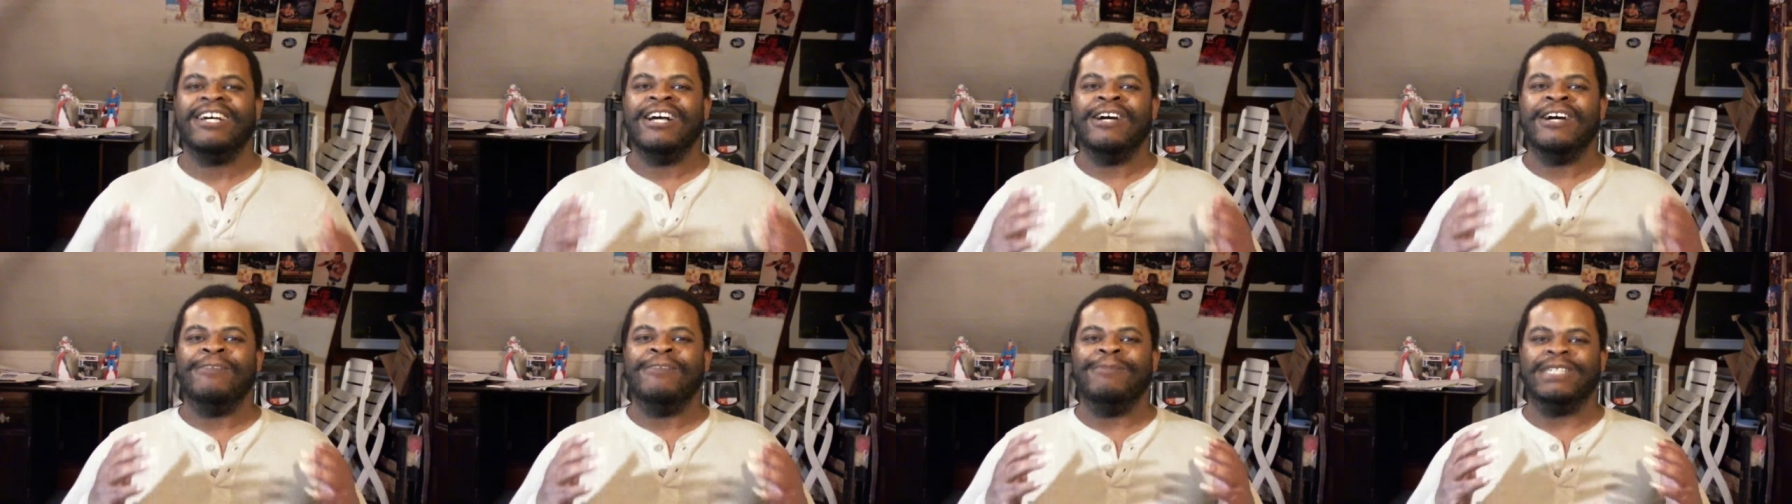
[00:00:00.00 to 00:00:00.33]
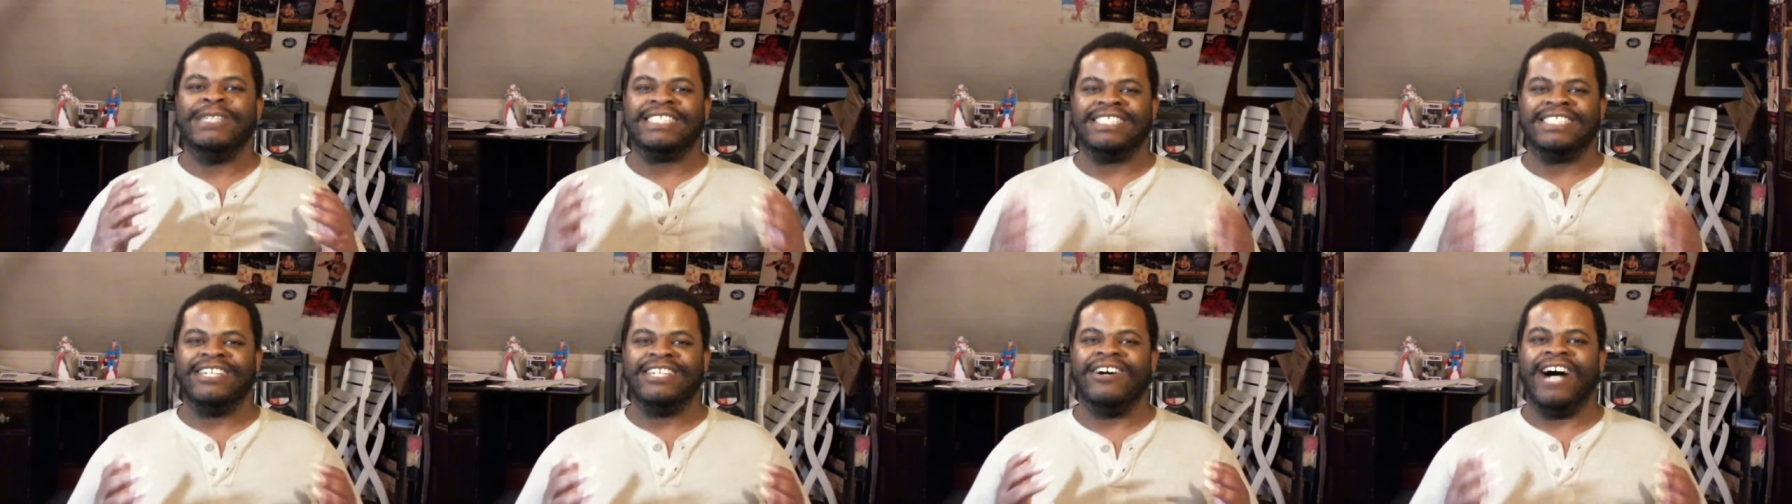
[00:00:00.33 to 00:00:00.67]

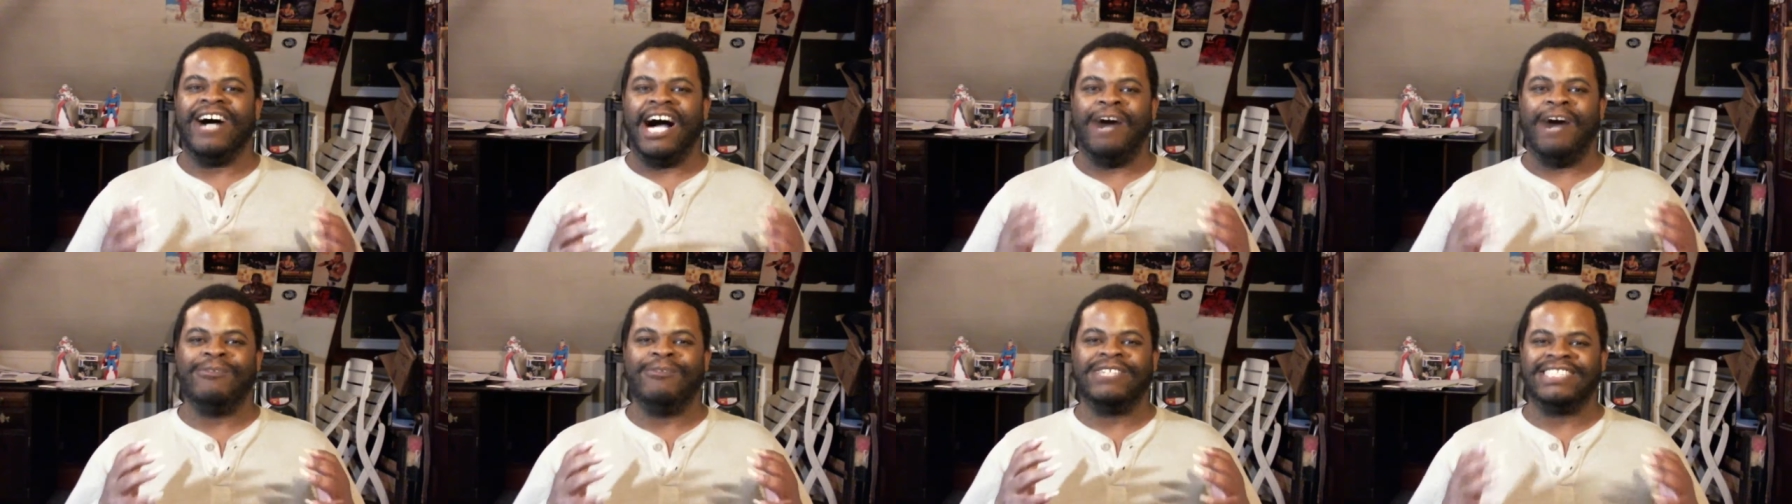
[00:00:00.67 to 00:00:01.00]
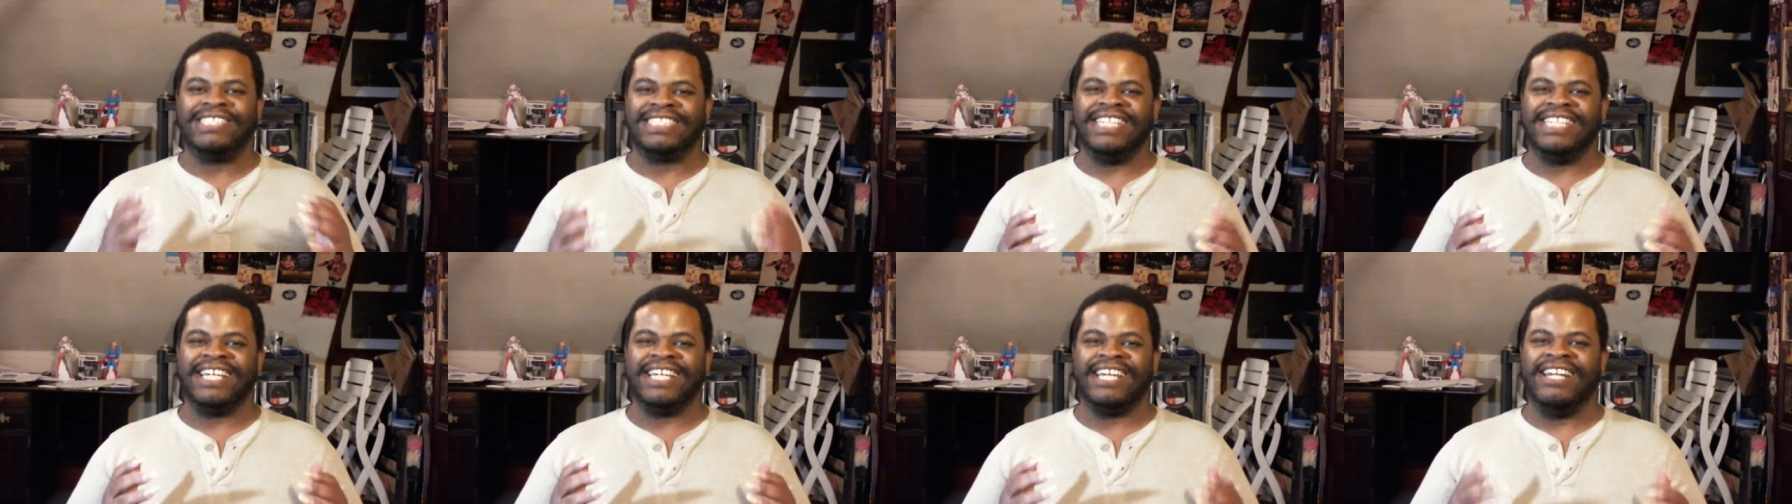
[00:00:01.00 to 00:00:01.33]
But still, I was
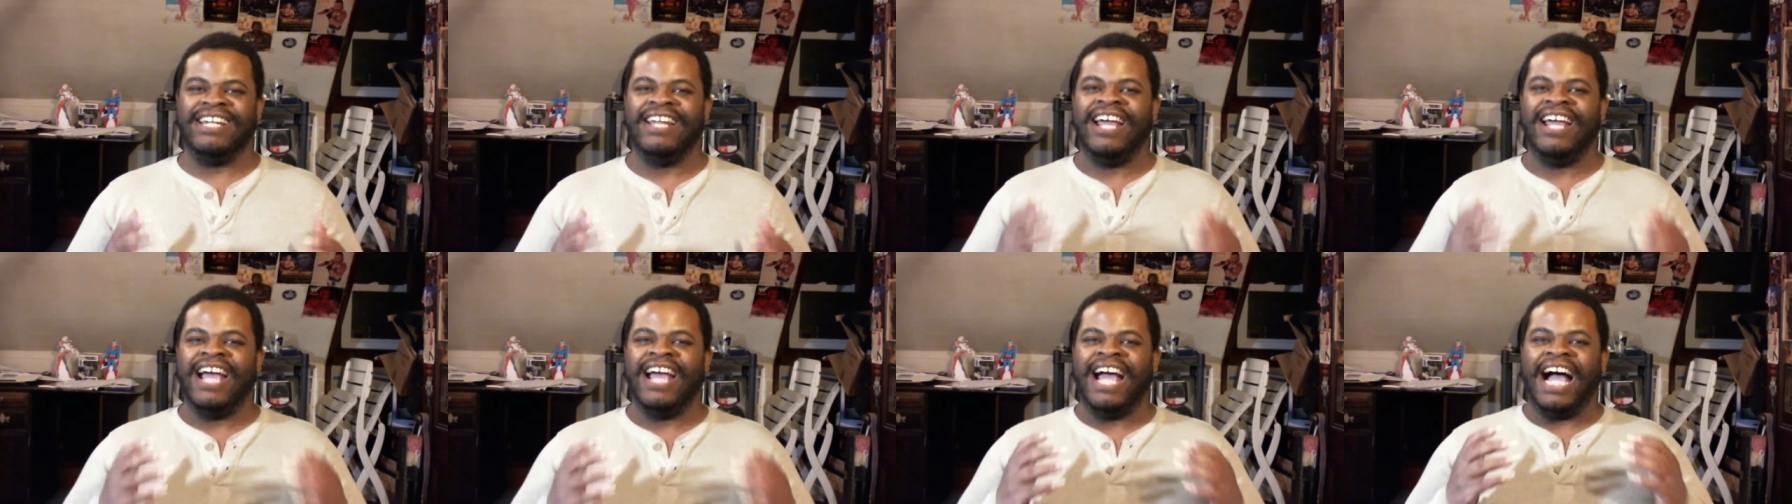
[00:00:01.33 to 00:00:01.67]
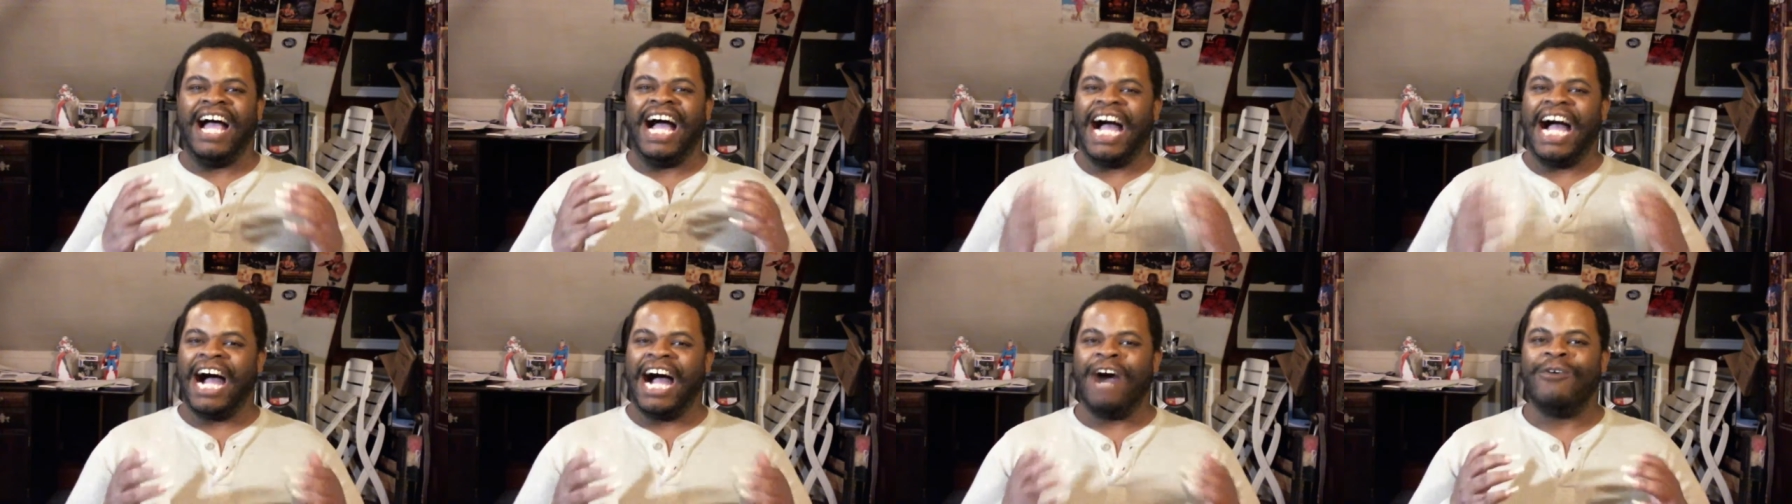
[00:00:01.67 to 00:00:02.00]
just thinking,
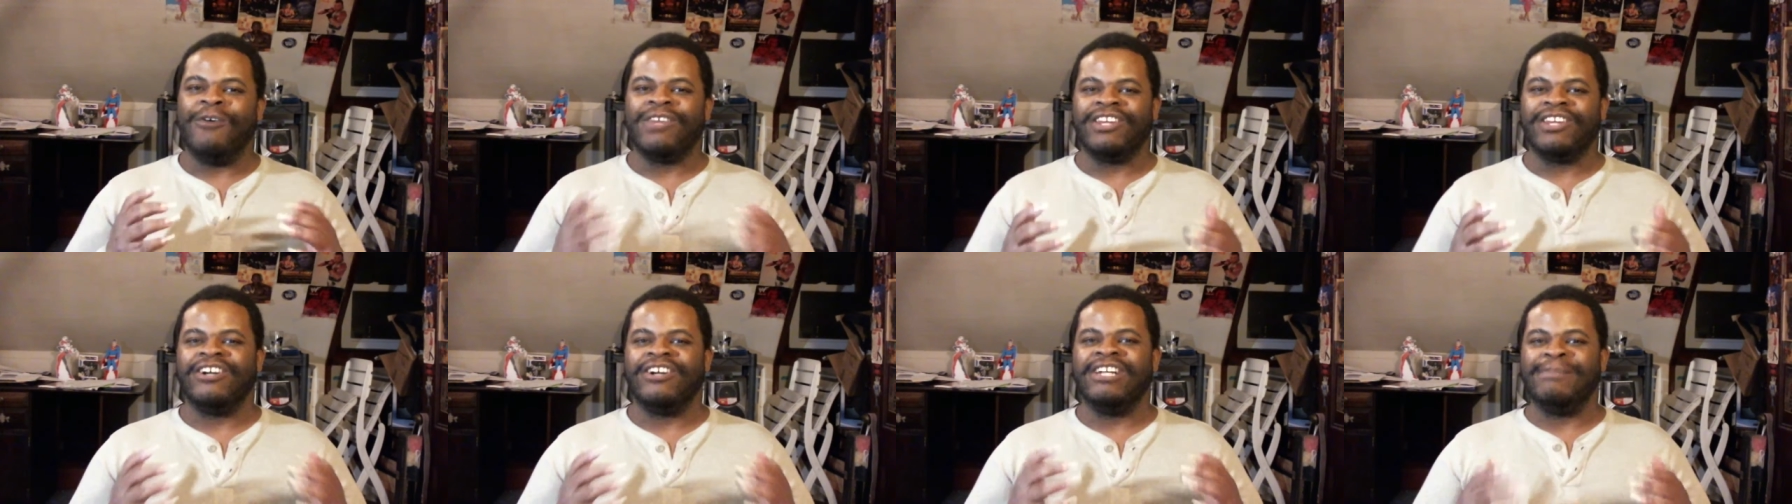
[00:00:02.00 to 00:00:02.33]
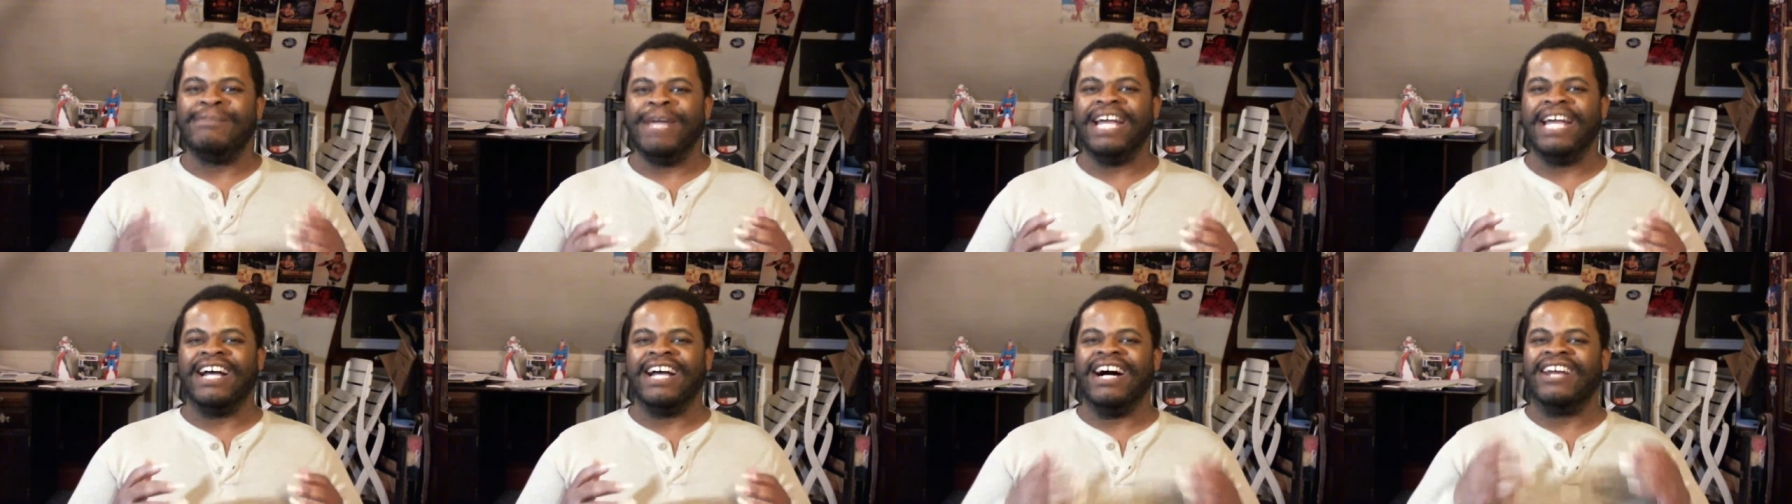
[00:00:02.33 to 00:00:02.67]
how are they going to
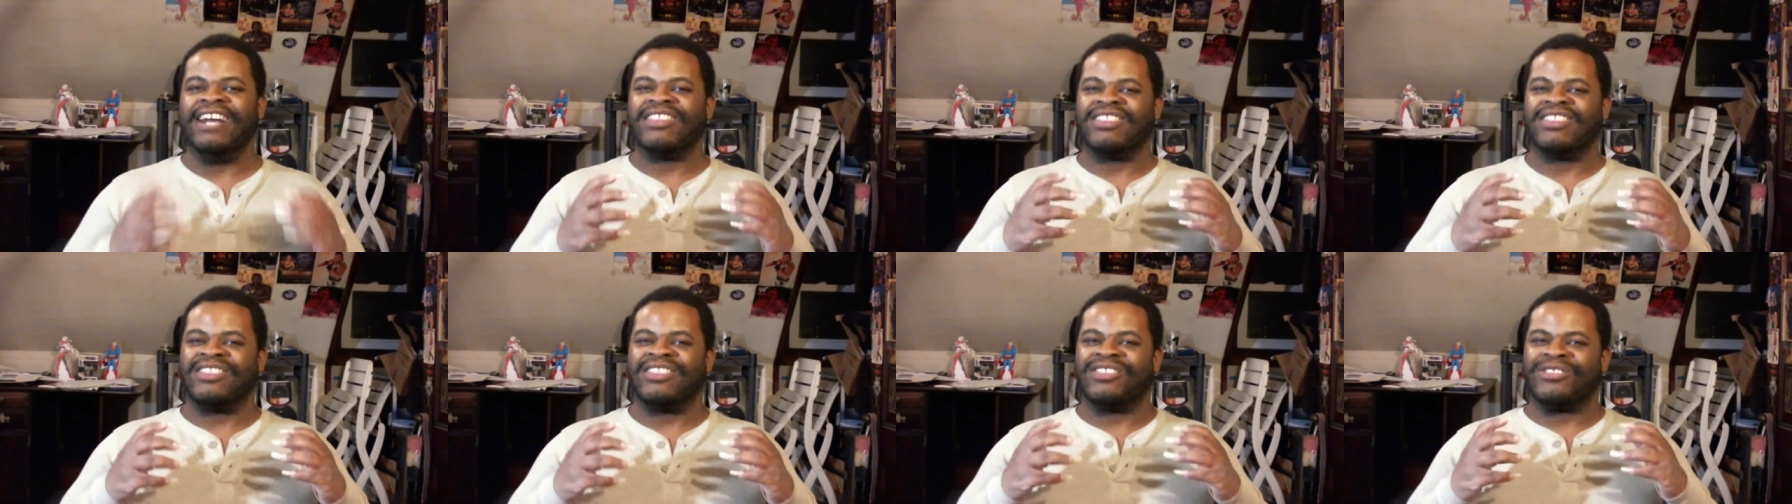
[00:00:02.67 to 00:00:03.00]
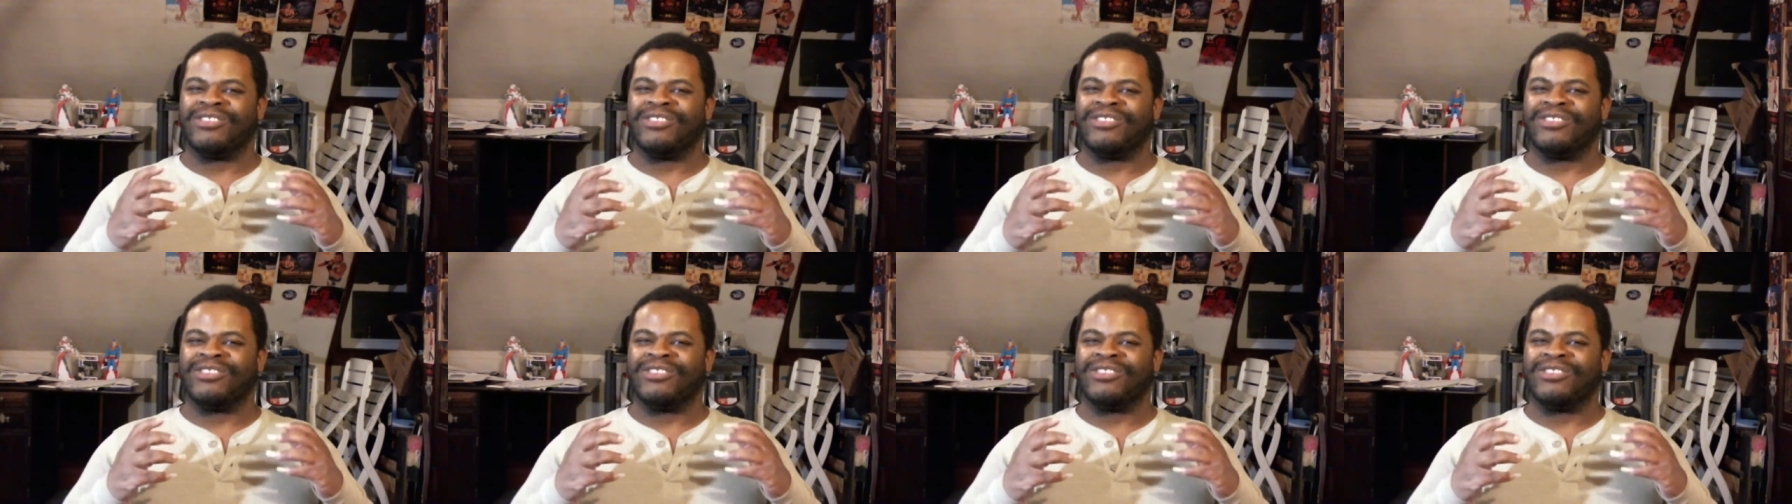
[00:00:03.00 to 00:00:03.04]
make a